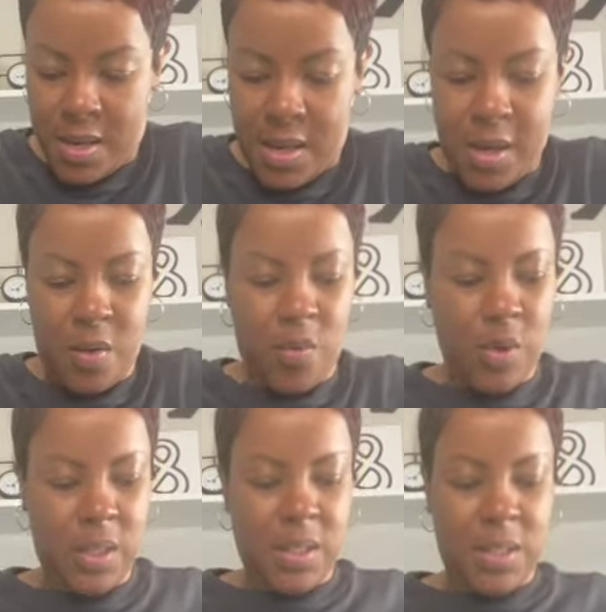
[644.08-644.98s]
I don't
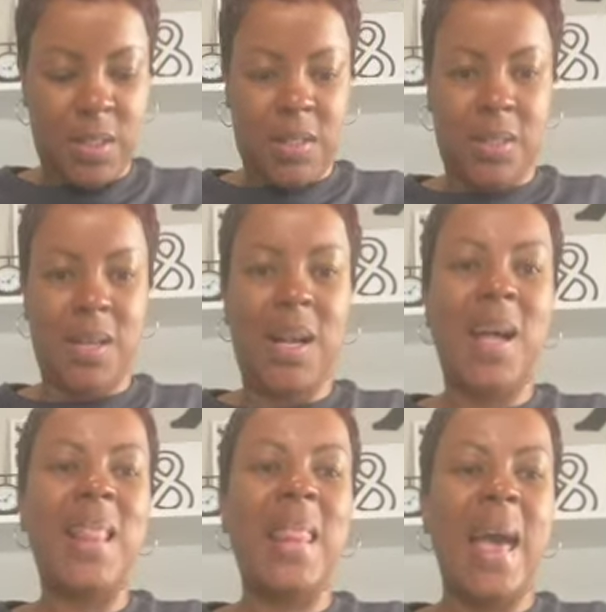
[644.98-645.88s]
want it to
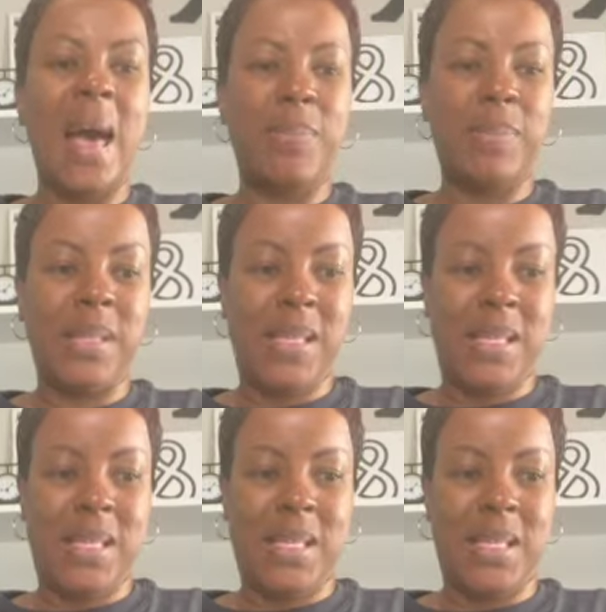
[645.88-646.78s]
collapse.